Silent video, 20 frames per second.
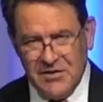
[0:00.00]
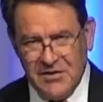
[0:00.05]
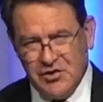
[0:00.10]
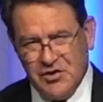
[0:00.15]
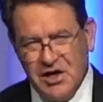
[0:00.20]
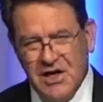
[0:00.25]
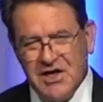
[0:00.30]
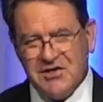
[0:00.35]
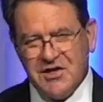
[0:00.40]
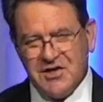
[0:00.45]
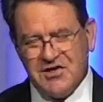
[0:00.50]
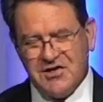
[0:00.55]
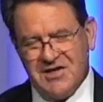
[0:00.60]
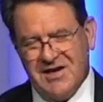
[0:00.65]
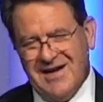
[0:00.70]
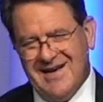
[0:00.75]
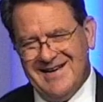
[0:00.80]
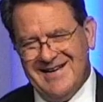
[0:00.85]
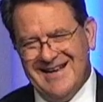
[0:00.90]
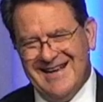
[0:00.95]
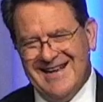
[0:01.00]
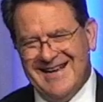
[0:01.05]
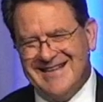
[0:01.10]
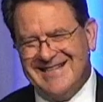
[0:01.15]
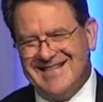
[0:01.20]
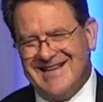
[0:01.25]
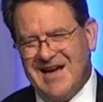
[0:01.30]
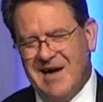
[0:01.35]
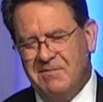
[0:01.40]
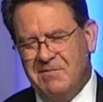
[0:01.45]
Jesus said
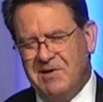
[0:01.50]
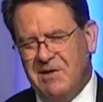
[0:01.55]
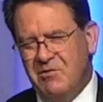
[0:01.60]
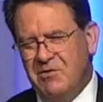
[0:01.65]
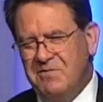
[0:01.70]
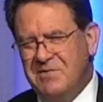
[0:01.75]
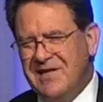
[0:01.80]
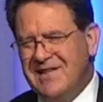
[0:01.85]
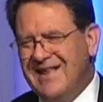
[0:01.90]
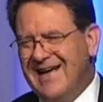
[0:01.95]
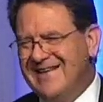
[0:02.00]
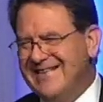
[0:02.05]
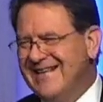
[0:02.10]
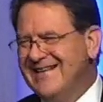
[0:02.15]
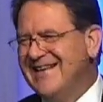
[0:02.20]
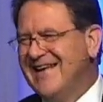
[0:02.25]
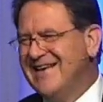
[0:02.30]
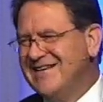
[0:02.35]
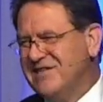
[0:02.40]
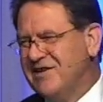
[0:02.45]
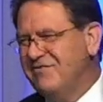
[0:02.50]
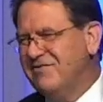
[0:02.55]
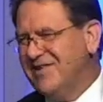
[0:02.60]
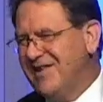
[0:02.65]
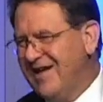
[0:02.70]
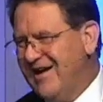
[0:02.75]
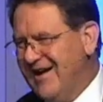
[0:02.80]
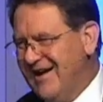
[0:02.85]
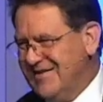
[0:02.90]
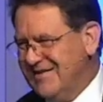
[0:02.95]
his coming would be like the days of
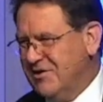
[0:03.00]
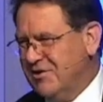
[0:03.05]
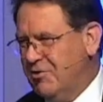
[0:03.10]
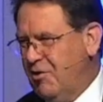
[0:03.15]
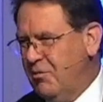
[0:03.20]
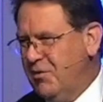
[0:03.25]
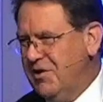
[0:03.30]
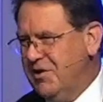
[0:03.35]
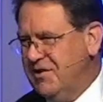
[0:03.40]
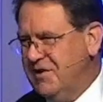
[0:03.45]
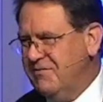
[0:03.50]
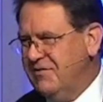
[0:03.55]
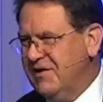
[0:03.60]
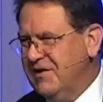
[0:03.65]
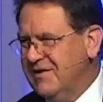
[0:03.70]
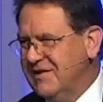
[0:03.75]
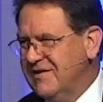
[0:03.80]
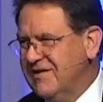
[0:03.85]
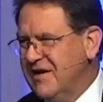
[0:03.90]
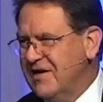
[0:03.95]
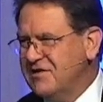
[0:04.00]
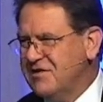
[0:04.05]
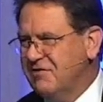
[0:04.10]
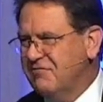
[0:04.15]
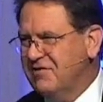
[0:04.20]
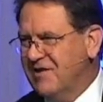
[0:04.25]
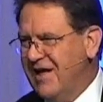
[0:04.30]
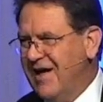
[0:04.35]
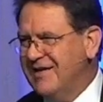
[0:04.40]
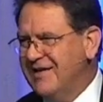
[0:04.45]
Lot. Are we living in the days
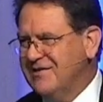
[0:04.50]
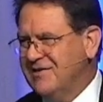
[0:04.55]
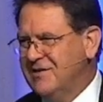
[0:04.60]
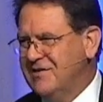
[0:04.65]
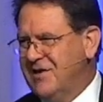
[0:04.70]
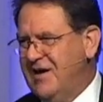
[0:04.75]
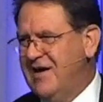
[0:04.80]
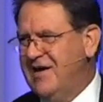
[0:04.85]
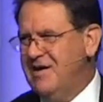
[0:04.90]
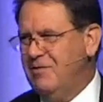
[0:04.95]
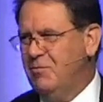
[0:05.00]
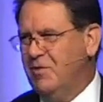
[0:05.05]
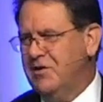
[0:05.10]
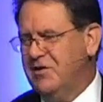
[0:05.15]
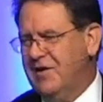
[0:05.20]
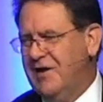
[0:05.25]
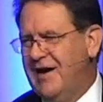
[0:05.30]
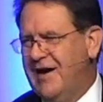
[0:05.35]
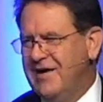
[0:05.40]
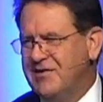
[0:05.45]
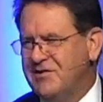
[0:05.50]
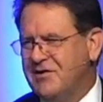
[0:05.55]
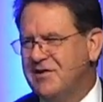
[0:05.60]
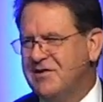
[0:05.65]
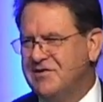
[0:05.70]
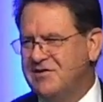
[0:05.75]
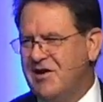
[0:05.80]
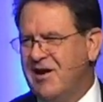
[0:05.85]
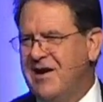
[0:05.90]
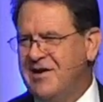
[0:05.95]
of Lot today? Well, to ask it
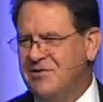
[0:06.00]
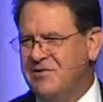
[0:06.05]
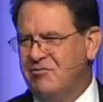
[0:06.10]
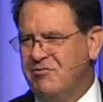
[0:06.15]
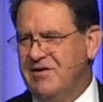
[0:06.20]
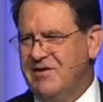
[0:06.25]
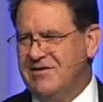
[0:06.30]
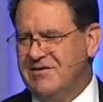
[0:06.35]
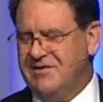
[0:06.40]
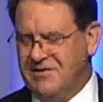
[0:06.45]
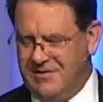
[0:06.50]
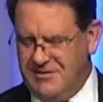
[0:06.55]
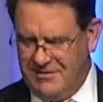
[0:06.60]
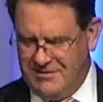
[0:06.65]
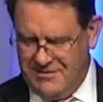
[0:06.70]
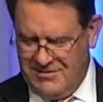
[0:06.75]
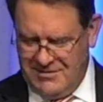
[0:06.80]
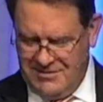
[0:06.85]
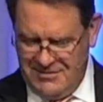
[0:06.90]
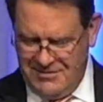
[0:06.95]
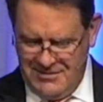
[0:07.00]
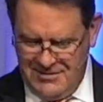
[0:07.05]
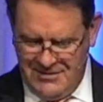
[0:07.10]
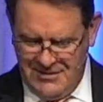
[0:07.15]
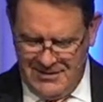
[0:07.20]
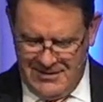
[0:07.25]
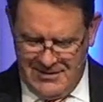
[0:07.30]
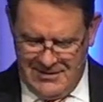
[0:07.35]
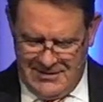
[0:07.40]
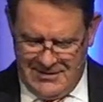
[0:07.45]
is to answer it, isn't it?
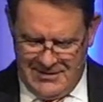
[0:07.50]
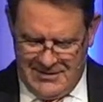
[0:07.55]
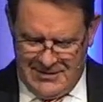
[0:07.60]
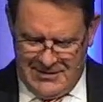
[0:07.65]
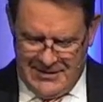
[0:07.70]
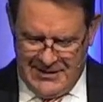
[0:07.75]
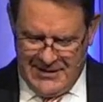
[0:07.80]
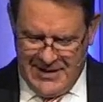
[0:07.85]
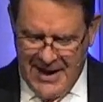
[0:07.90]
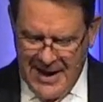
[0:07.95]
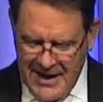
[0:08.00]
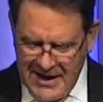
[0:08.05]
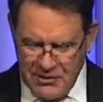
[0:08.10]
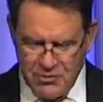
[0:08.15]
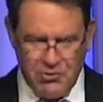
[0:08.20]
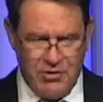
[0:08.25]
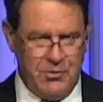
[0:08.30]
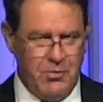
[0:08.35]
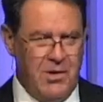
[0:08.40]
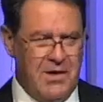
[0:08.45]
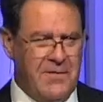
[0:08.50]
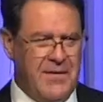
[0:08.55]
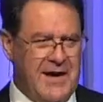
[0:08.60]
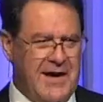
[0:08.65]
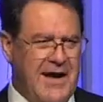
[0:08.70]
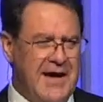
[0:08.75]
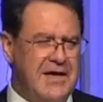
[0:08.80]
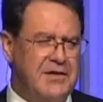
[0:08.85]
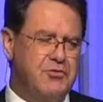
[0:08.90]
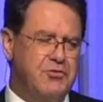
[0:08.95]
And hatred, what
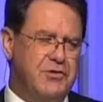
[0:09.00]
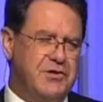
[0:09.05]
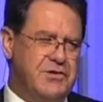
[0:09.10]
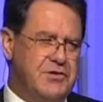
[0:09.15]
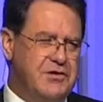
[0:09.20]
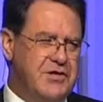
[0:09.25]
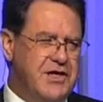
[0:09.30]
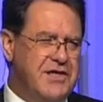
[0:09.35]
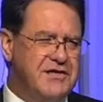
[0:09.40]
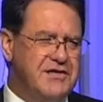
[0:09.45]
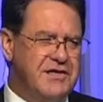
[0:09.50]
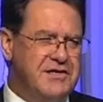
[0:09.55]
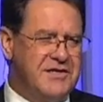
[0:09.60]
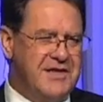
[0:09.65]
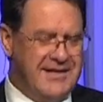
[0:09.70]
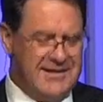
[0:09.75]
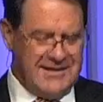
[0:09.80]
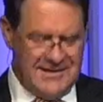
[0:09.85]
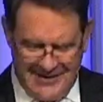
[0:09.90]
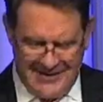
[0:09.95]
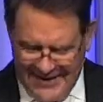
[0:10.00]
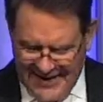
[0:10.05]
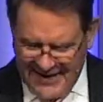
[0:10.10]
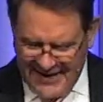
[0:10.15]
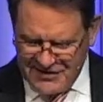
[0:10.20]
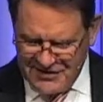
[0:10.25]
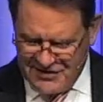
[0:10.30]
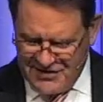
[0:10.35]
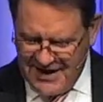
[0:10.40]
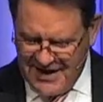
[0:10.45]
about hatred? Jesus said in the
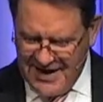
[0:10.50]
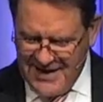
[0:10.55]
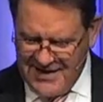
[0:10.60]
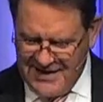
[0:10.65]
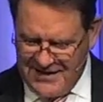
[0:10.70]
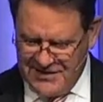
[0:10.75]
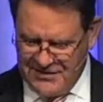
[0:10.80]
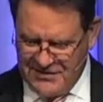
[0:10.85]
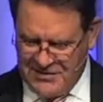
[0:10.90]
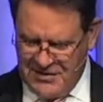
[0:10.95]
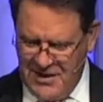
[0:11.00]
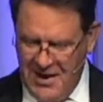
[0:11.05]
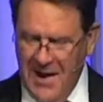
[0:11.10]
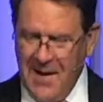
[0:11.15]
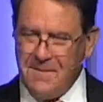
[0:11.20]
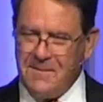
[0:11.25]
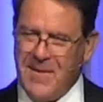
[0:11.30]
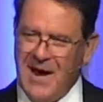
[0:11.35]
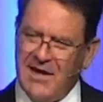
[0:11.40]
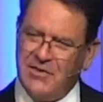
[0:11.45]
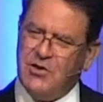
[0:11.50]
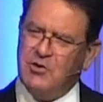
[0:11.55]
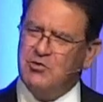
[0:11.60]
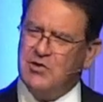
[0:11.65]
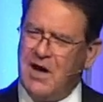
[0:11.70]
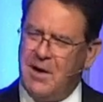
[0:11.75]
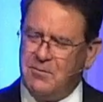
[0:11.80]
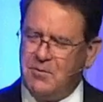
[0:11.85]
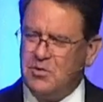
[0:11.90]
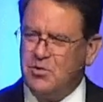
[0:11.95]
last days, Matthew
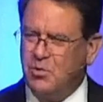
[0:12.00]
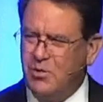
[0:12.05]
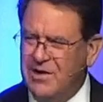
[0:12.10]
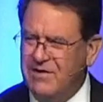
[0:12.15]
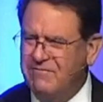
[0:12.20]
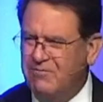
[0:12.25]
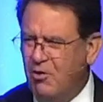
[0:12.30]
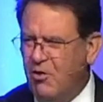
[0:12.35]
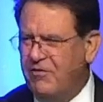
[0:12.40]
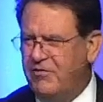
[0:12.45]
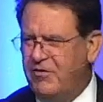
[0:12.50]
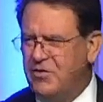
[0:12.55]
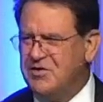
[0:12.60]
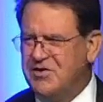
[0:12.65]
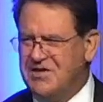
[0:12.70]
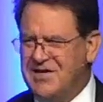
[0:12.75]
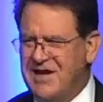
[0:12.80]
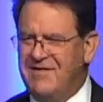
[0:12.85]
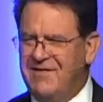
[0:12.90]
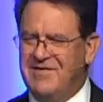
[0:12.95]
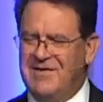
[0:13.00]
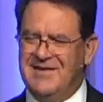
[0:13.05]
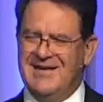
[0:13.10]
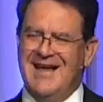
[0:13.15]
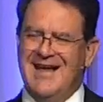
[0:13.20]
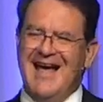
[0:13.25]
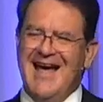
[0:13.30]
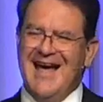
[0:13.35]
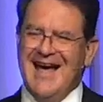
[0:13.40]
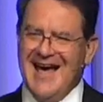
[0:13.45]
chapter 24, verse
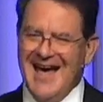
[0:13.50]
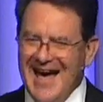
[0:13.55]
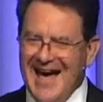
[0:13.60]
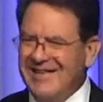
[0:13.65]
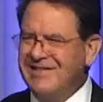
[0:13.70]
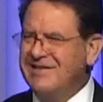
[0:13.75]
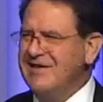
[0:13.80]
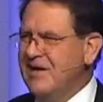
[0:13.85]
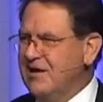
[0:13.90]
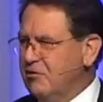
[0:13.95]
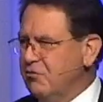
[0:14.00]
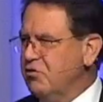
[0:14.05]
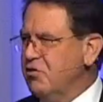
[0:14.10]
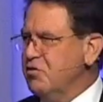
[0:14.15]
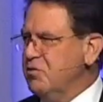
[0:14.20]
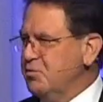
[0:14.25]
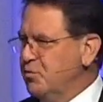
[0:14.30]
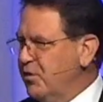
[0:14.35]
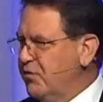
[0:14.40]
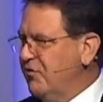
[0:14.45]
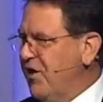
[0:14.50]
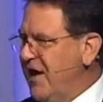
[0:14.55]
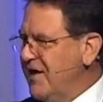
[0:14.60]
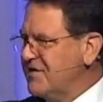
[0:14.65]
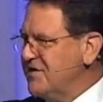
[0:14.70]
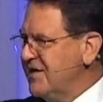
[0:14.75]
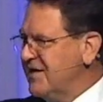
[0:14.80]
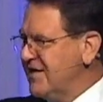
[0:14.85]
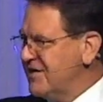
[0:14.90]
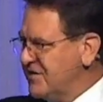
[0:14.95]
7, ethnic group would
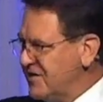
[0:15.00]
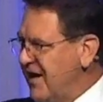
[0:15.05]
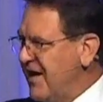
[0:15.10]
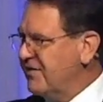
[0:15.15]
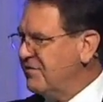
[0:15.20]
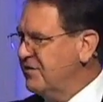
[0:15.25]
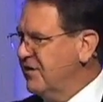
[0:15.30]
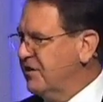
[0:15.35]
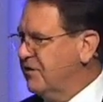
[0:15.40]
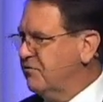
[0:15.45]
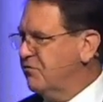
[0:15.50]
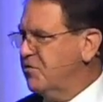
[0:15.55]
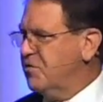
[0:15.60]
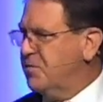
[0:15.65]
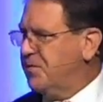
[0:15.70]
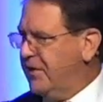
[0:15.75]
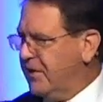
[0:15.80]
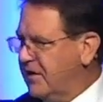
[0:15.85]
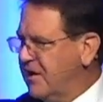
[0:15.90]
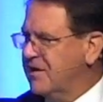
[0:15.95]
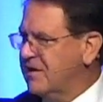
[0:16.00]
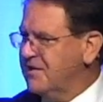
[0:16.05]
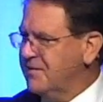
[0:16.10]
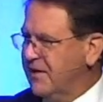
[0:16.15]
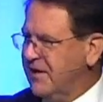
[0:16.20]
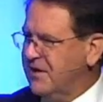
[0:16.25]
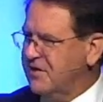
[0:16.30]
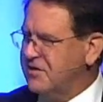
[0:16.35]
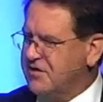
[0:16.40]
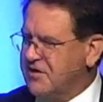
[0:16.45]
rise against ethnic group and kingdom
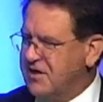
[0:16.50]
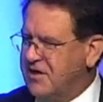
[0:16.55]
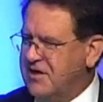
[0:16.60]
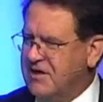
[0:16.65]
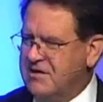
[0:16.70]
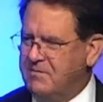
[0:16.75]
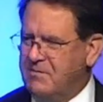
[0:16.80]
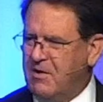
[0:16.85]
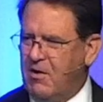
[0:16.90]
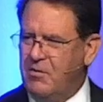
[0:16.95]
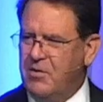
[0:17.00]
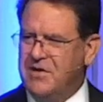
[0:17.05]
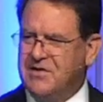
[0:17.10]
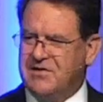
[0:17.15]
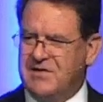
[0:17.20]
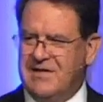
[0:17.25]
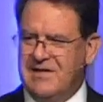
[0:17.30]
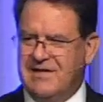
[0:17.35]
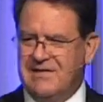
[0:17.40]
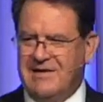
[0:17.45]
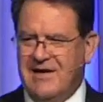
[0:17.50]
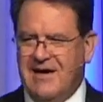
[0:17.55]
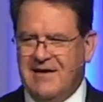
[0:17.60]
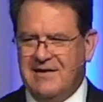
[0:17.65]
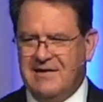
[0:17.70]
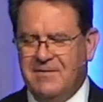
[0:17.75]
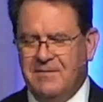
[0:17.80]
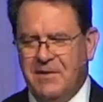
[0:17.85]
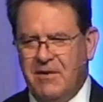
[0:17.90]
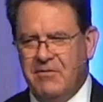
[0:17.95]
against kingdom. Are we seeing that
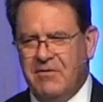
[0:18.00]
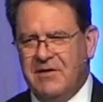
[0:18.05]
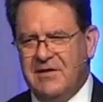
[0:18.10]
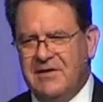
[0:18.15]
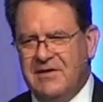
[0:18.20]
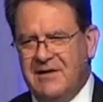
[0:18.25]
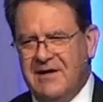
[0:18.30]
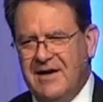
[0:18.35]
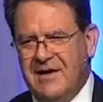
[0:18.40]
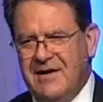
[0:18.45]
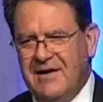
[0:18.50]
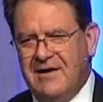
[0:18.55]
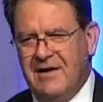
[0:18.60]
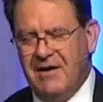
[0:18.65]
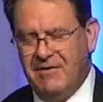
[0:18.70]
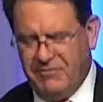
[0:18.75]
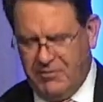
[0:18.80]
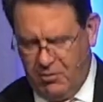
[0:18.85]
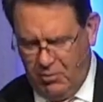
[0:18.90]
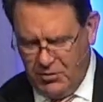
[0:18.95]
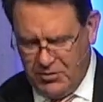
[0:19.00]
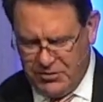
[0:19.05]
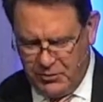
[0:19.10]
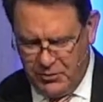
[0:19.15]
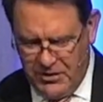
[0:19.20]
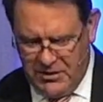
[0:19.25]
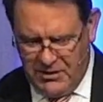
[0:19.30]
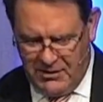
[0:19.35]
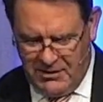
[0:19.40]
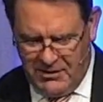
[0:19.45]
in America today? Of course
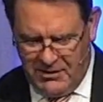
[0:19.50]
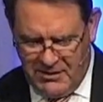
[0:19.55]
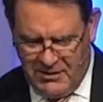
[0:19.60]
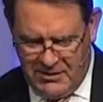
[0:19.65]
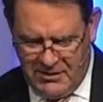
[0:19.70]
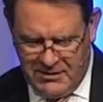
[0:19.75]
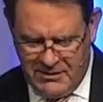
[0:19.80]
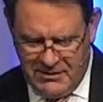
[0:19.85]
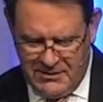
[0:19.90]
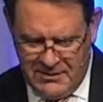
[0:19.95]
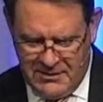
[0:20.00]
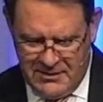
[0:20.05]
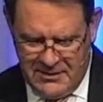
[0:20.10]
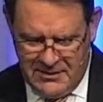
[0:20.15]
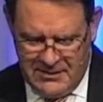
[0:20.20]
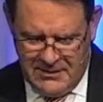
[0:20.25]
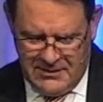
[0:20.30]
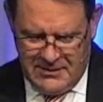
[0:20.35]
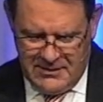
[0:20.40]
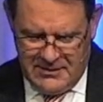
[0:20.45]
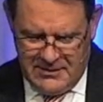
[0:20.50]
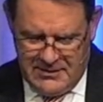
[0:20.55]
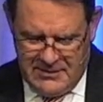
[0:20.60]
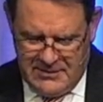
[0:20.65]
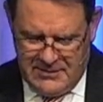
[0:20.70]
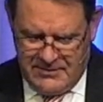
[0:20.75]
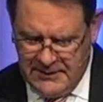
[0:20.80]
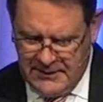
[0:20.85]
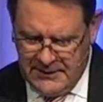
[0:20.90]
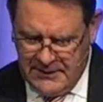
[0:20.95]
we are.
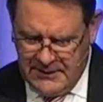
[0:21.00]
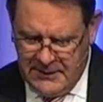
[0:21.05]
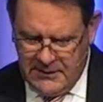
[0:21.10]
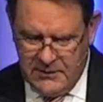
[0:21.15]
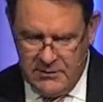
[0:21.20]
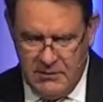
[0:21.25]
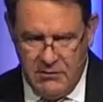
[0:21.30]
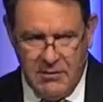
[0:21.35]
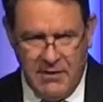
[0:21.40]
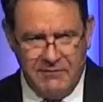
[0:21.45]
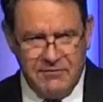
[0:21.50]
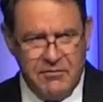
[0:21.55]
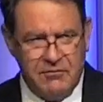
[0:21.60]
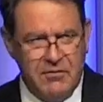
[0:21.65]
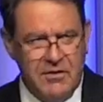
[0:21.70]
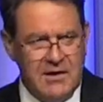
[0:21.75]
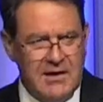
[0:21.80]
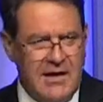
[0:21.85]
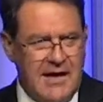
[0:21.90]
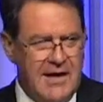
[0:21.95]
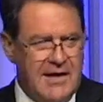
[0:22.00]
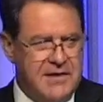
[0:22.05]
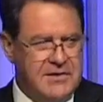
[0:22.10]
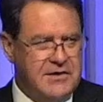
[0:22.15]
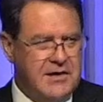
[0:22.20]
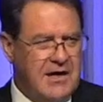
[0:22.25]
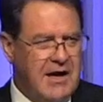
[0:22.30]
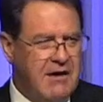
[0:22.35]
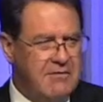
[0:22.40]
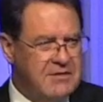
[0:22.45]
You have to realize
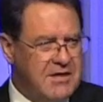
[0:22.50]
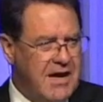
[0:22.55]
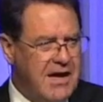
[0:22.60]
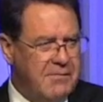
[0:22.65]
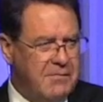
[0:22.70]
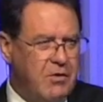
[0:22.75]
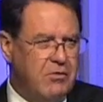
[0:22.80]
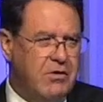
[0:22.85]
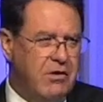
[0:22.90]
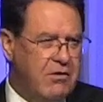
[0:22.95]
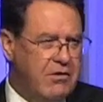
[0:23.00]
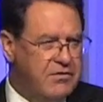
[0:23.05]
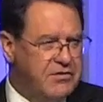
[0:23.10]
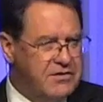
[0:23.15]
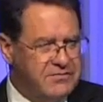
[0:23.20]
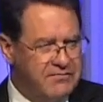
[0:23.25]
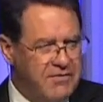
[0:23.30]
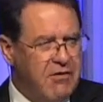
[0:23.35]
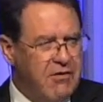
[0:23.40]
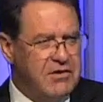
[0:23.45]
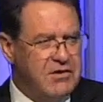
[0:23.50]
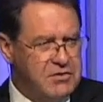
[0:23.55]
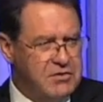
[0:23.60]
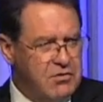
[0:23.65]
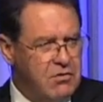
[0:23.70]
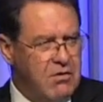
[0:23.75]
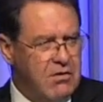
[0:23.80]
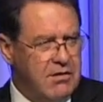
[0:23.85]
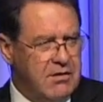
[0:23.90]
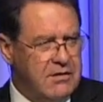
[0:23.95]
that our time on earth is very
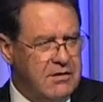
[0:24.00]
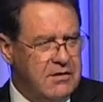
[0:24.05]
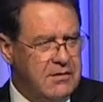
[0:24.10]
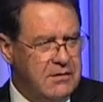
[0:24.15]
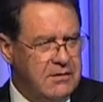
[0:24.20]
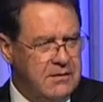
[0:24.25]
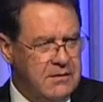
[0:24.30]
short.